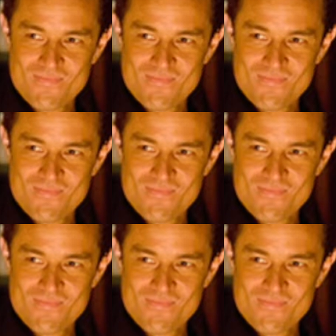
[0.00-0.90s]

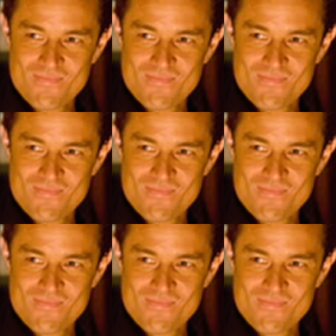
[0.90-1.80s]

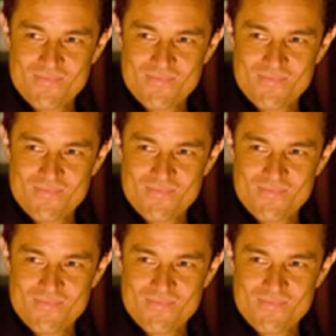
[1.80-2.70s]

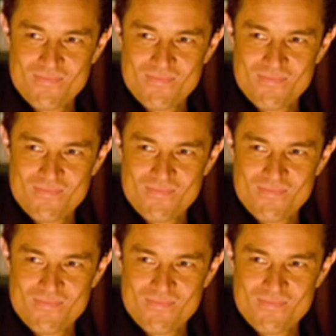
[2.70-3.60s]

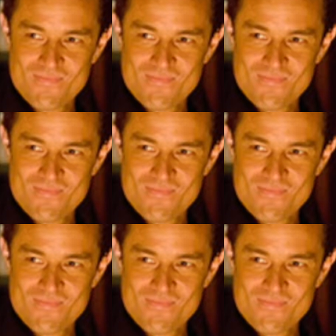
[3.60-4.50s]

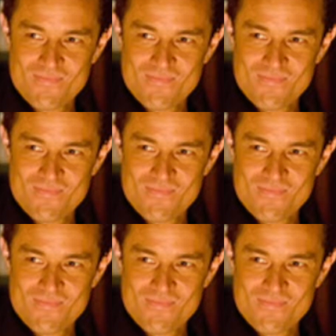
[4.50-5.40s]

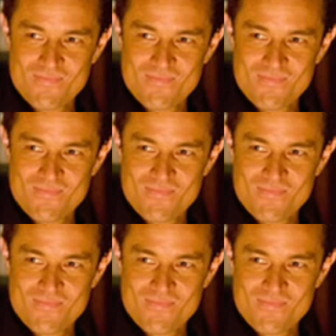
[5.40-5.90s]
This is a still picture; no speech is visible.